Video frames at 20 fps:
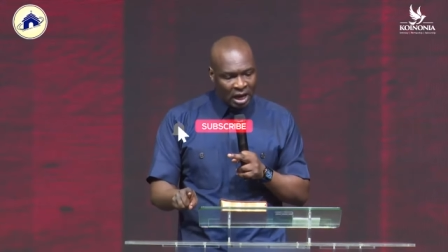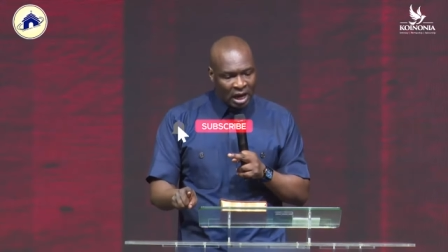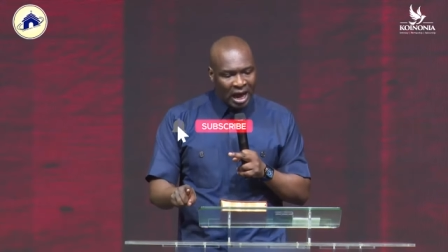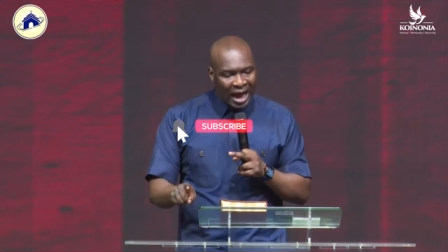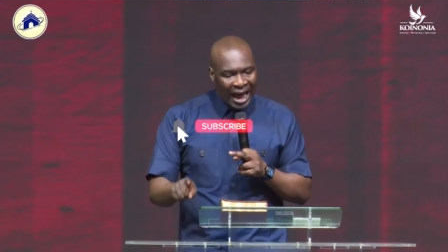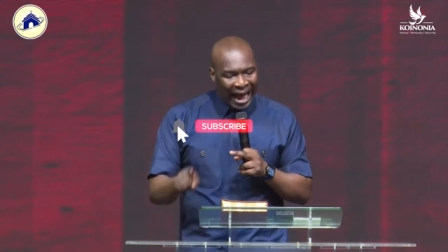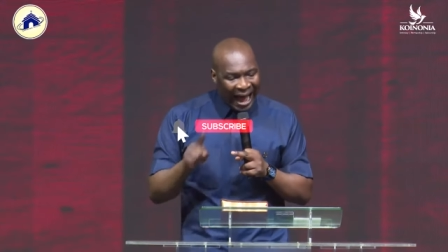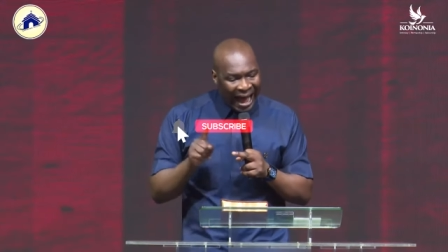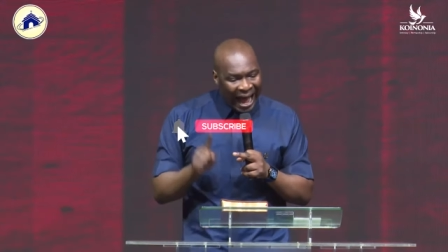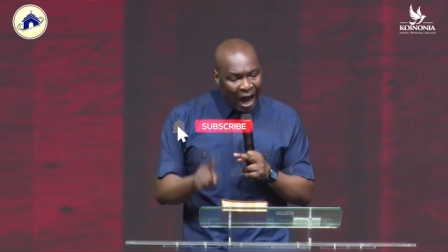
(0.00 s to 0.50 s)

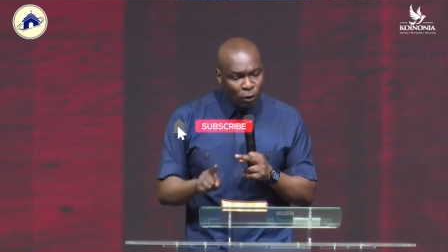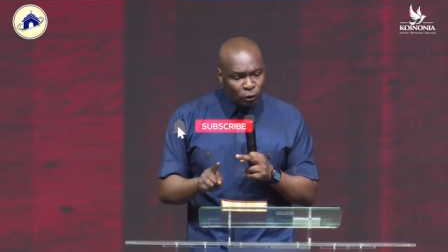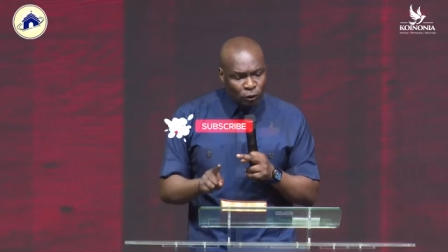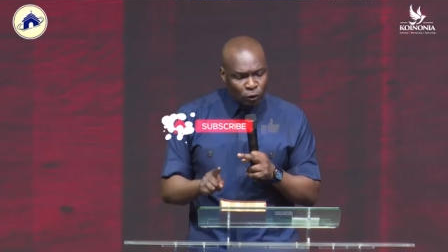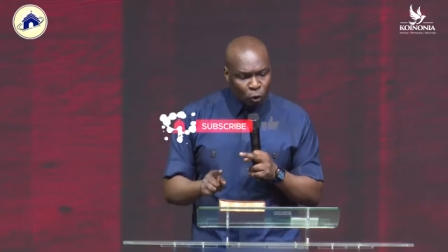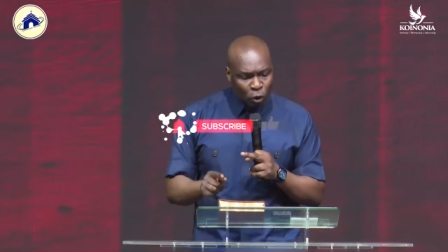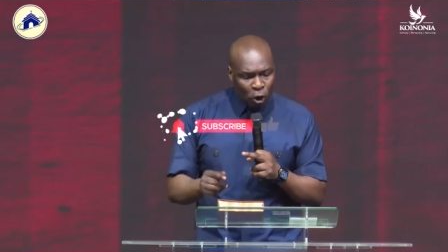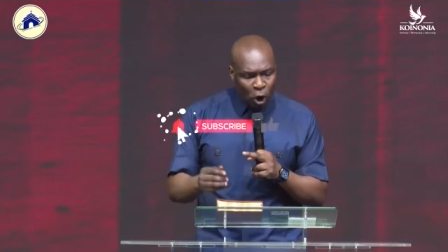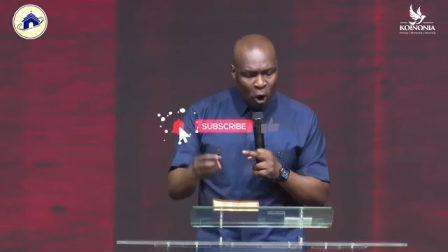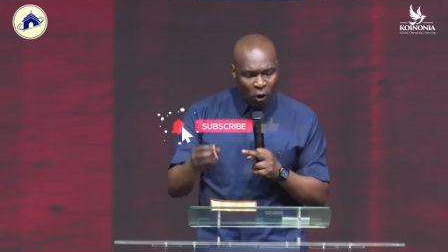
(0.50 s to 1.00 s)
How
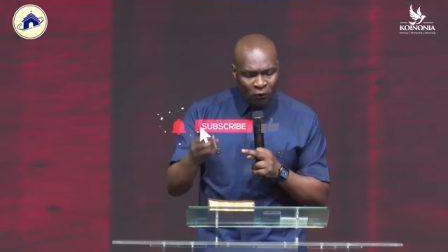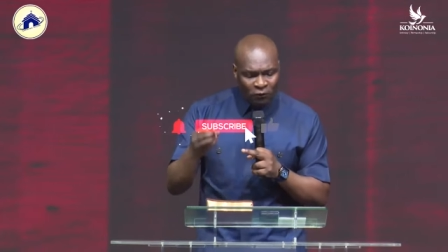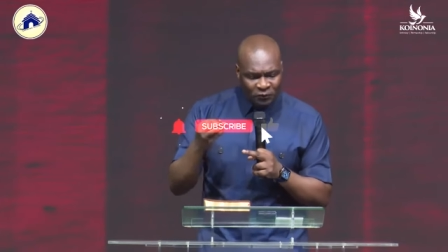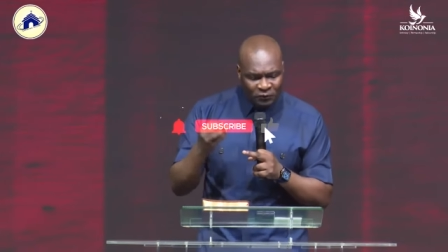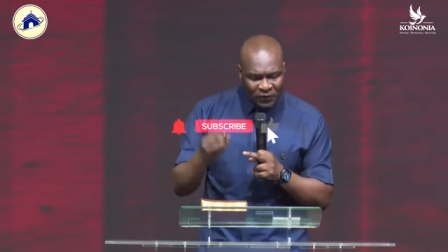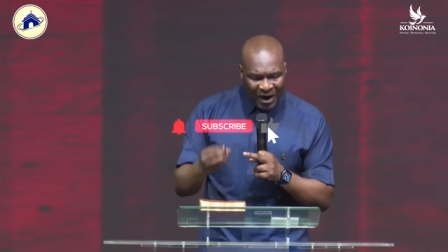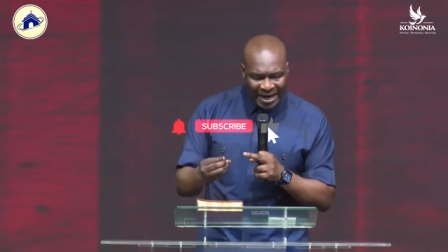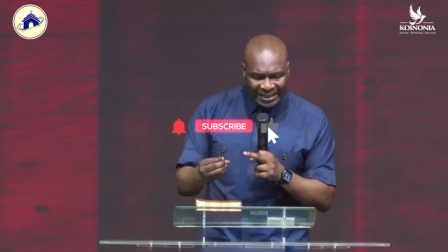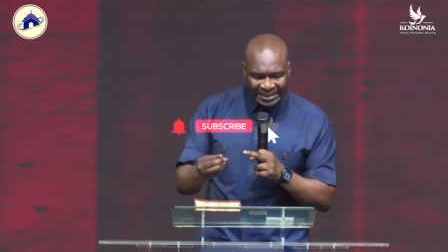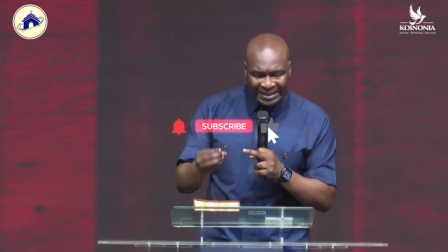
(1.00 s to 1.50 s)
to
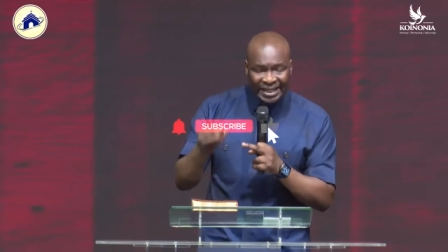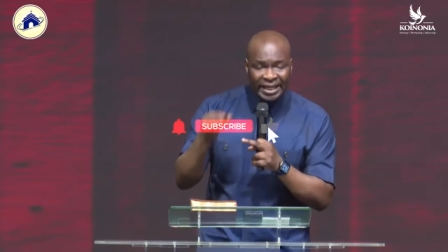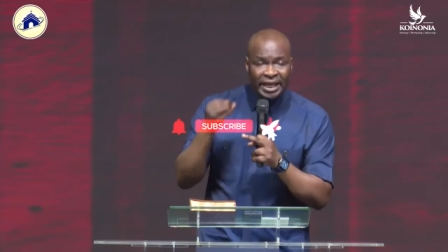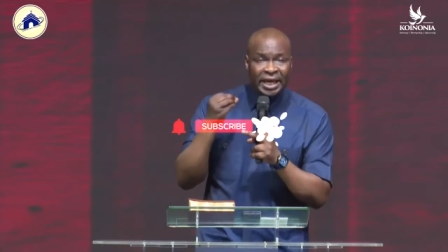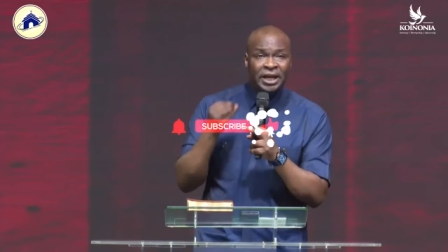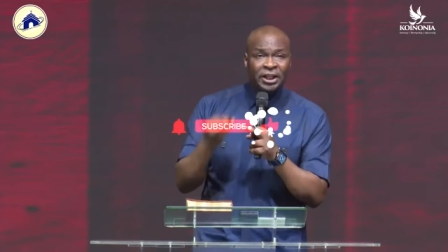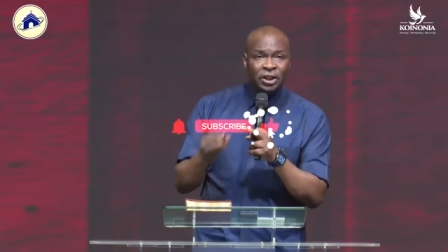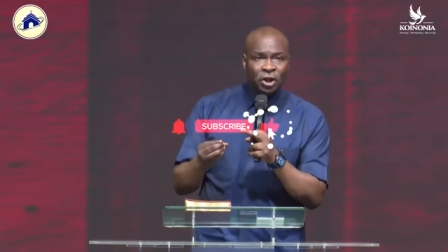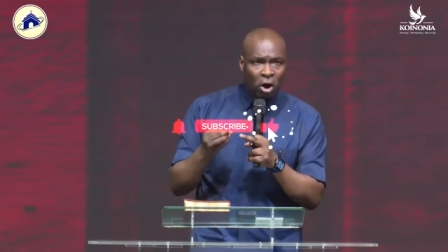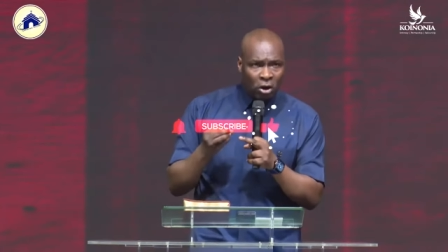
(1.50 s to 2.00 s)
convert
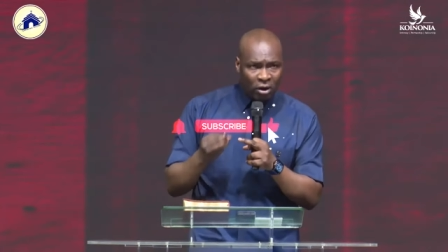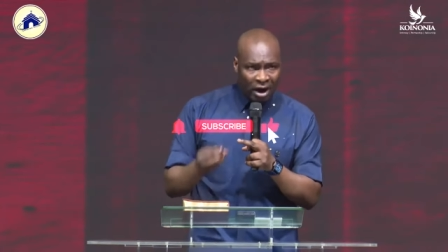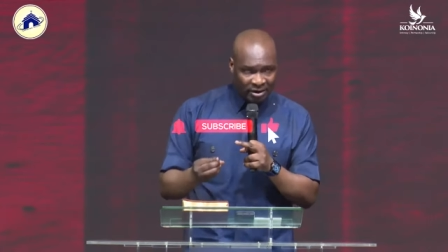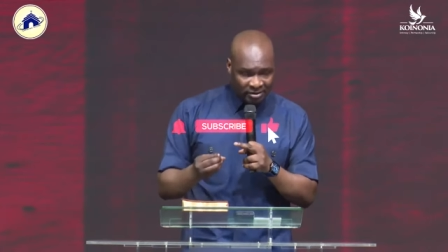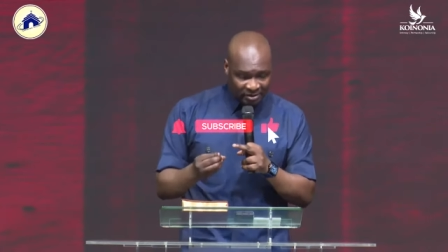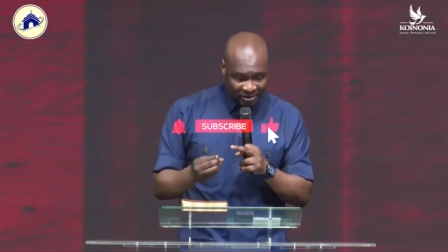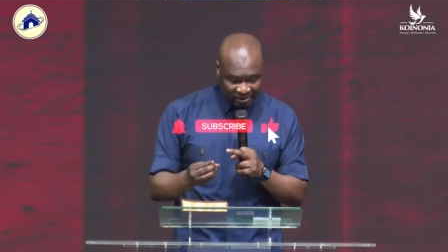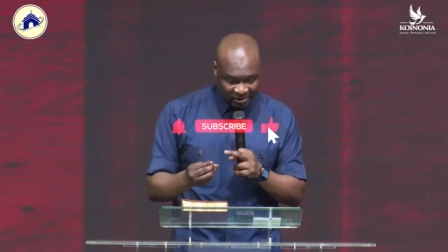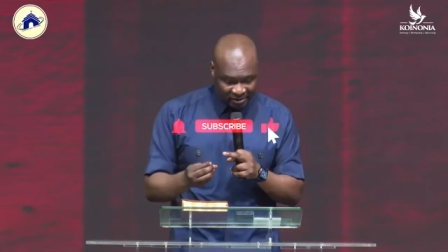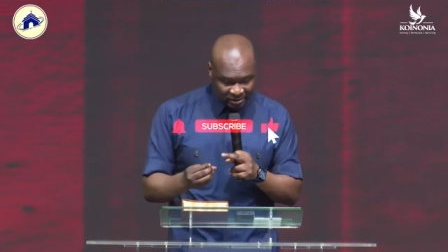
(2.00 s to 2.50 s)

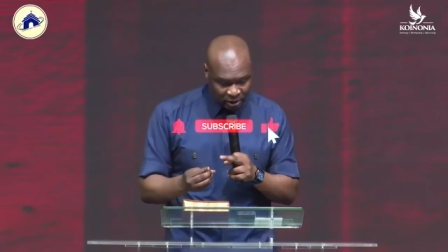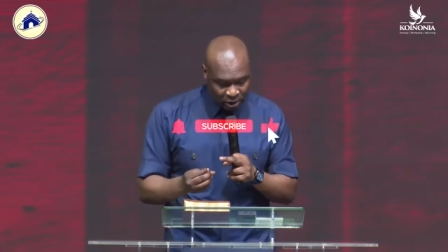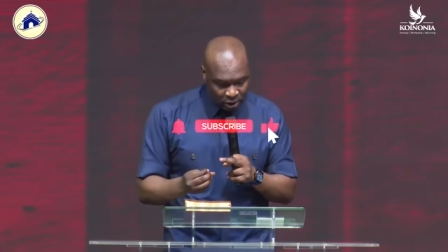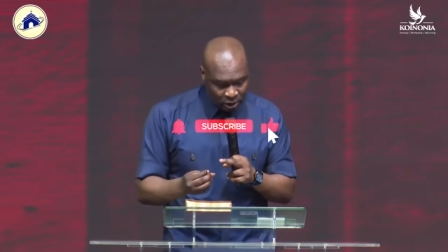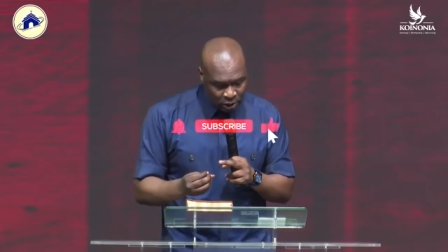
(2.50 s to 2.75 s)
ignorance